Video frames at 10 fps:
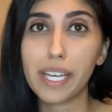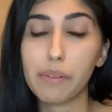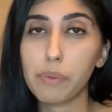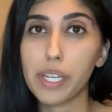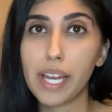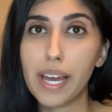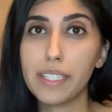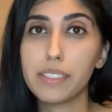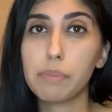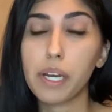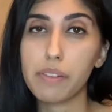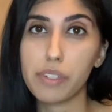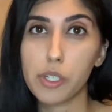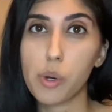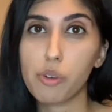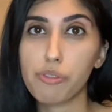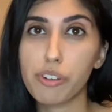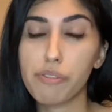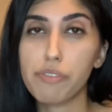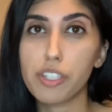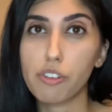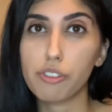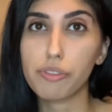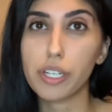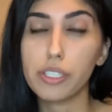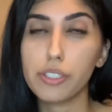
same weekend by the videographer and photographers.